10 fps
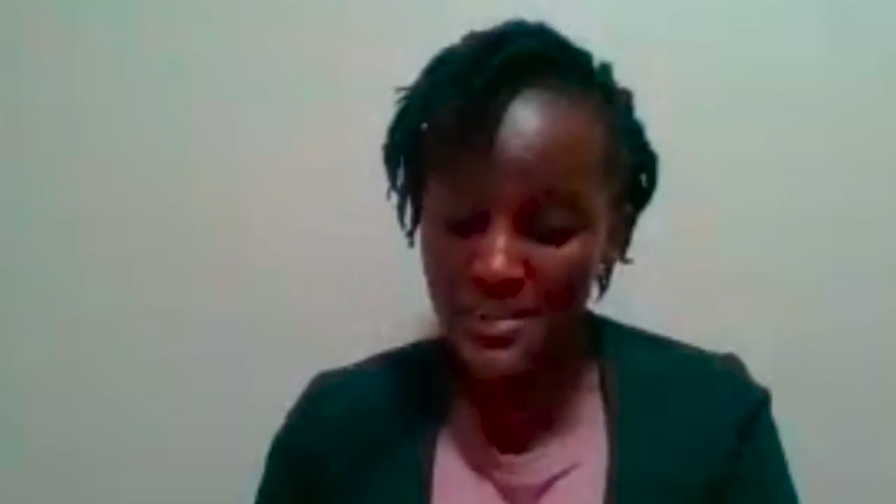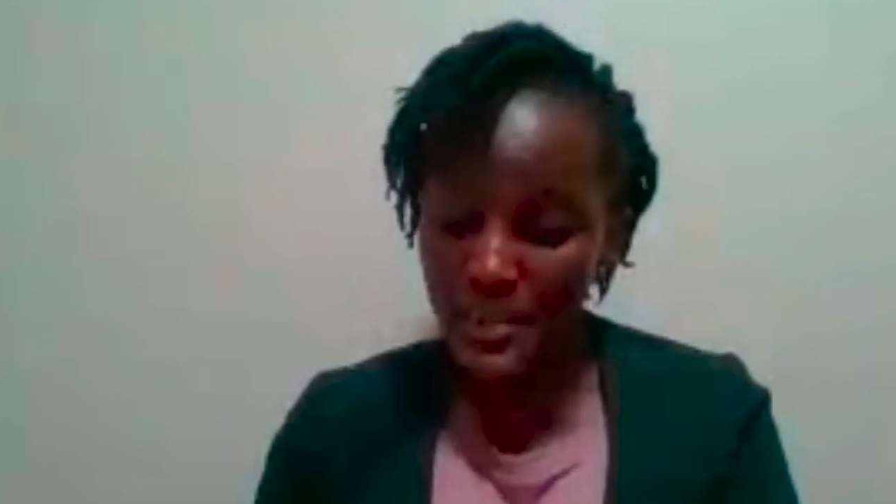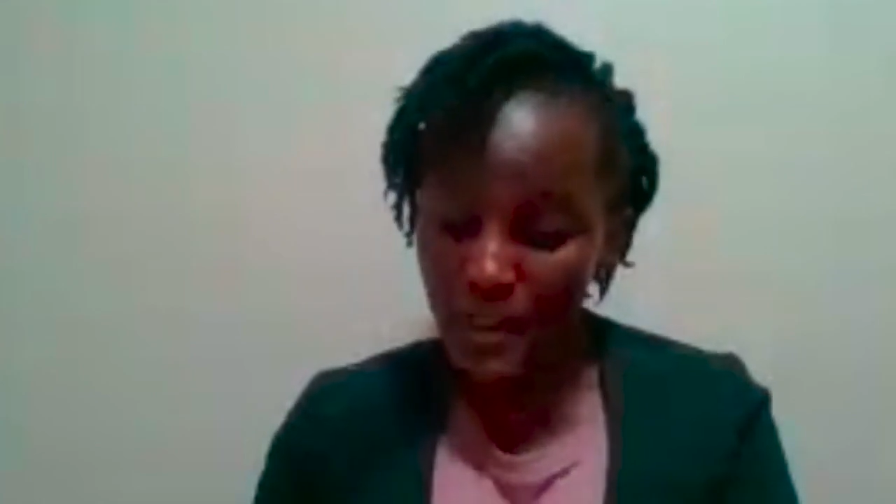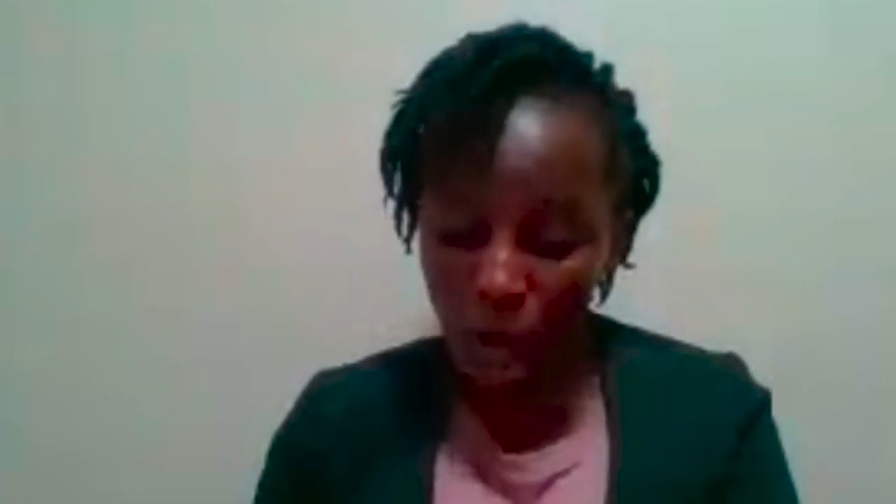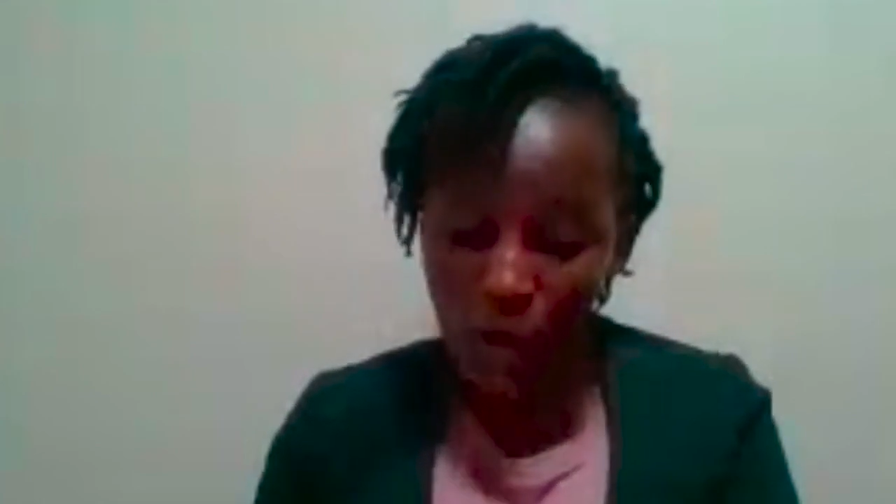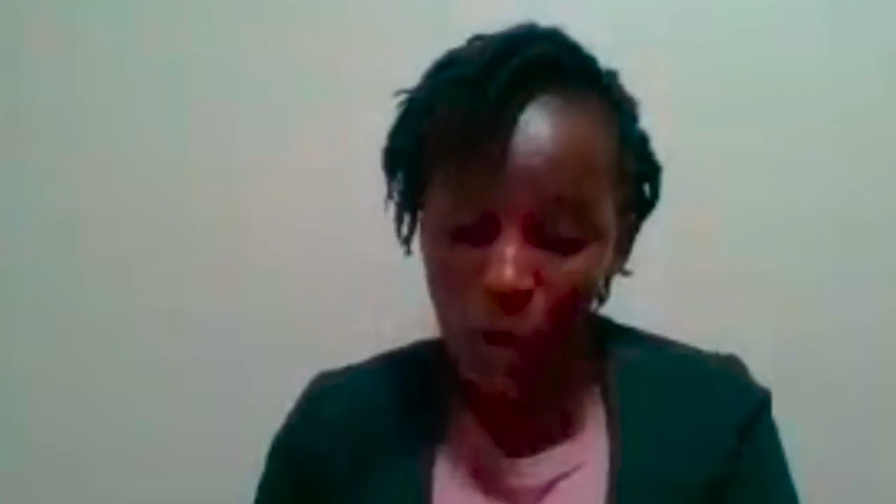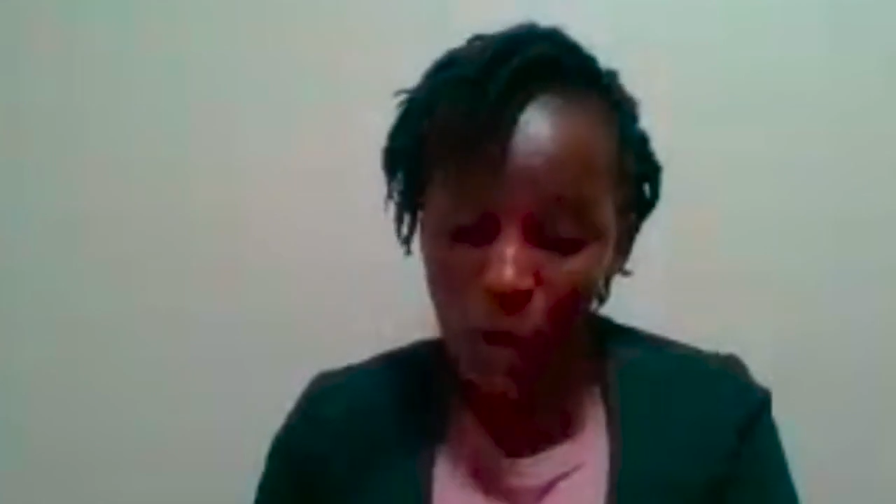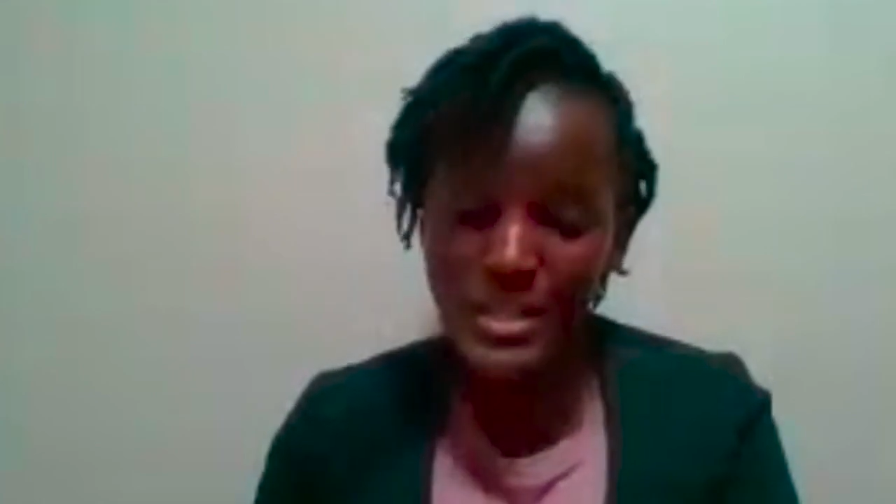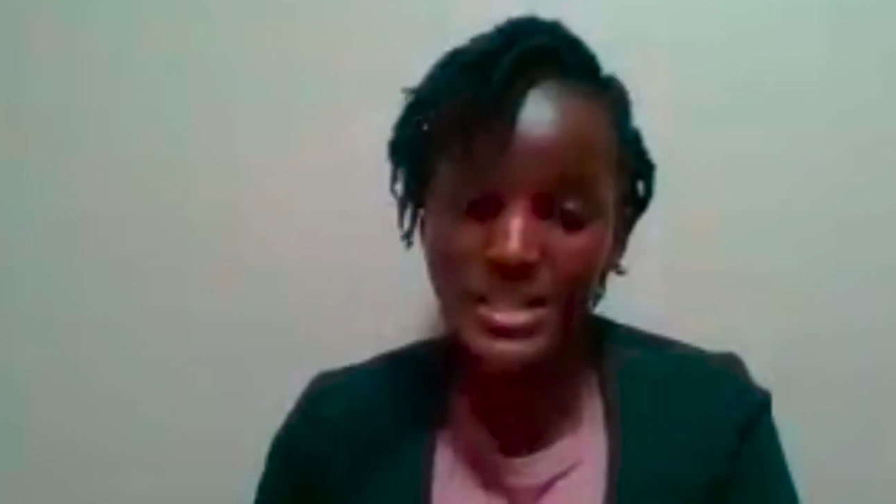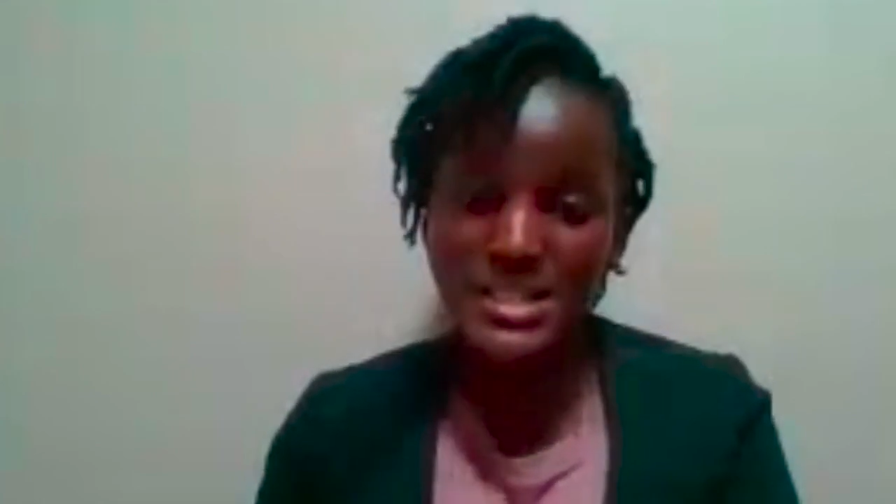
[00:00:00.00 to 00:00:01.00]
health
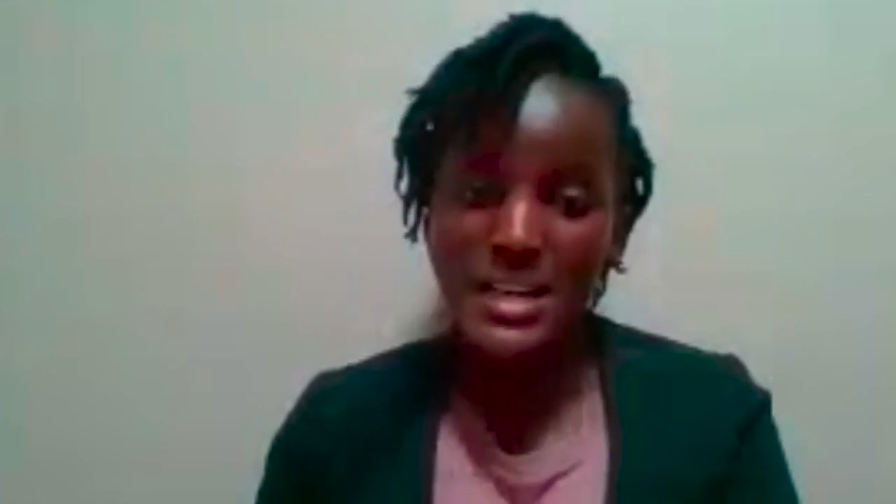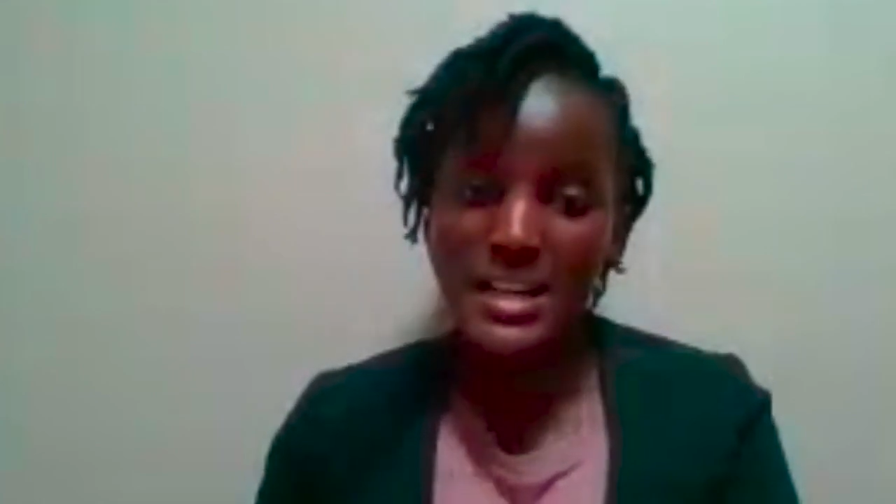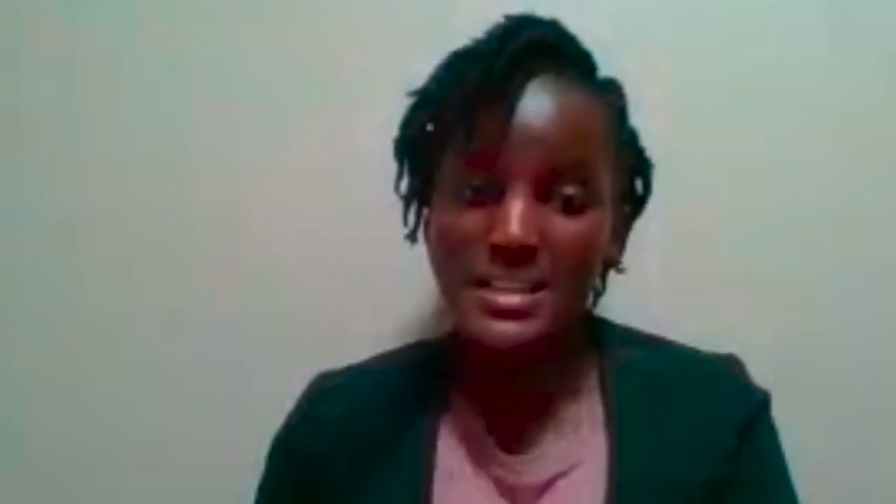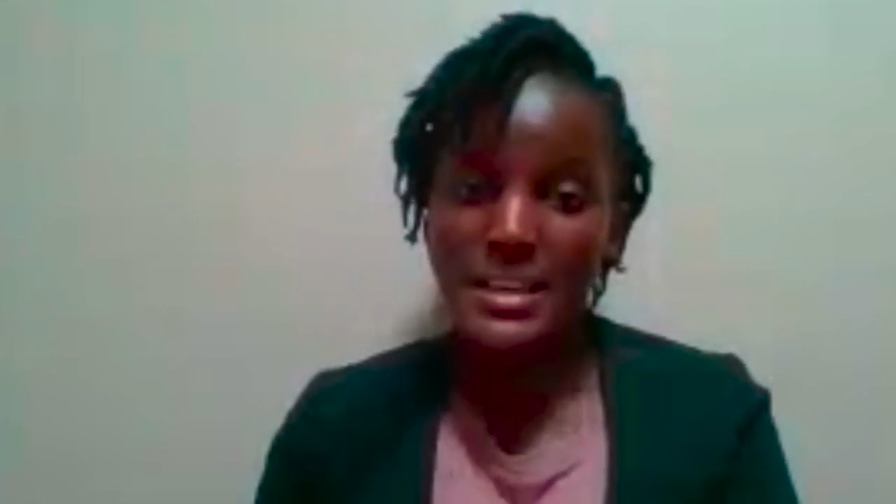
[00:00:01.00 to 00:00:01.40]
issues,